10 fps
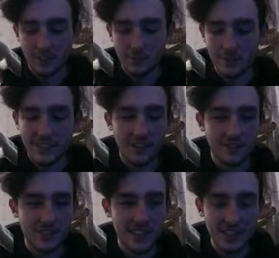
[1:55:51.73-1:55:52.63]
me in a
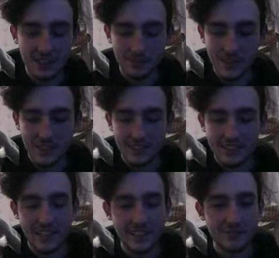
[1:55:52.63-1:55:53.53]
conversation because
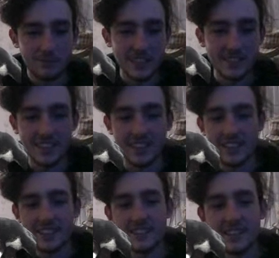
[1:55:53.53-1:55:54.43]
it means that,
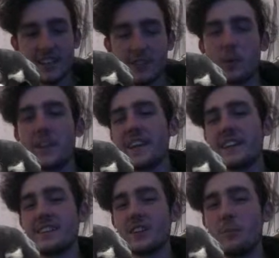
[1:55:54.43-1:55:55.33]
like, when
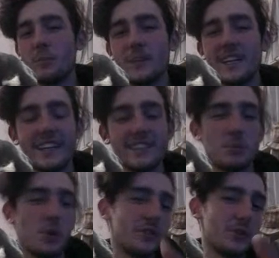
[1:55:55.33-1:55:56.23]
they compliment, it's more of a